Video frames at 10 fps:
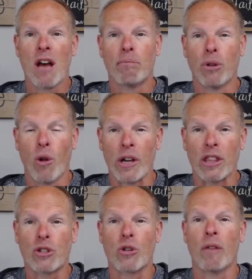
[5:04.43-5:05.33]
blowing the
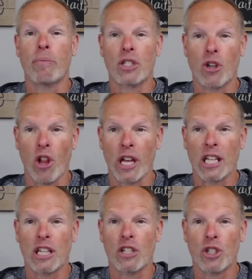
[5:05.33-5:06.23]
trumpets, calling
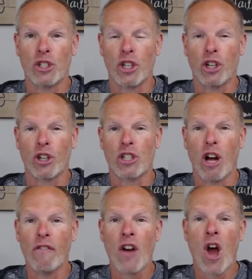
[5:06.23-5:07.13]
attention to yourself,